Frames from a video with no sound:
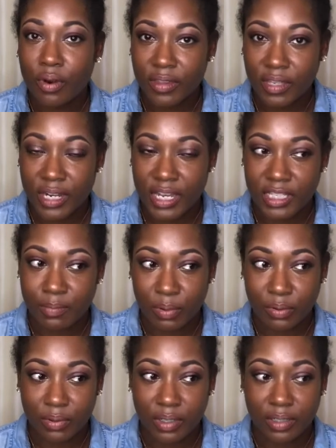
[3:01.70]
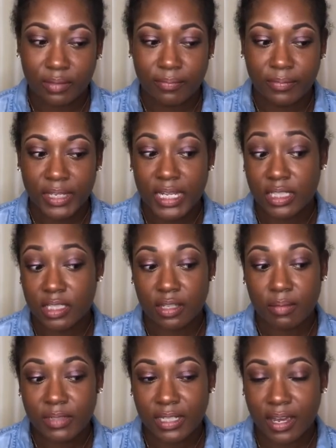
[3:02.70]
than I spoke. And
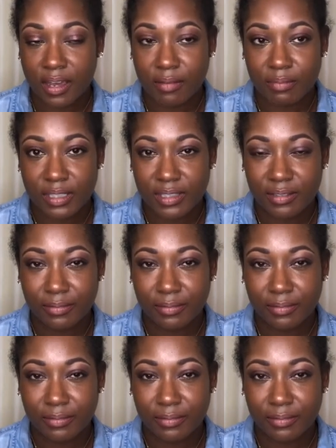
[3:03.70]
sometimes